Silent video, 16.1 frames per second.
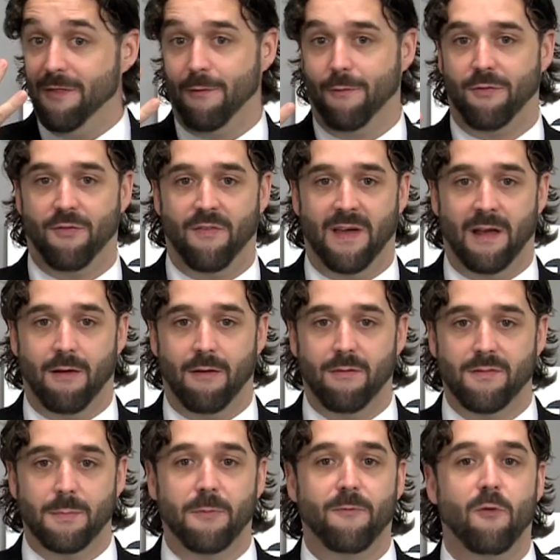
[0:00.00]
those fingers
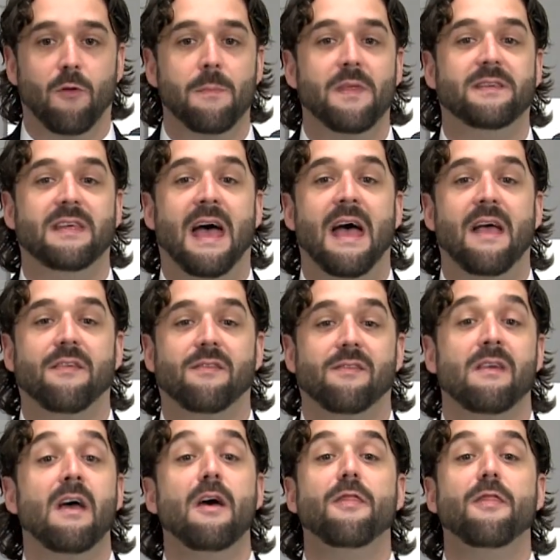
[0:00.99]
to perform the tasks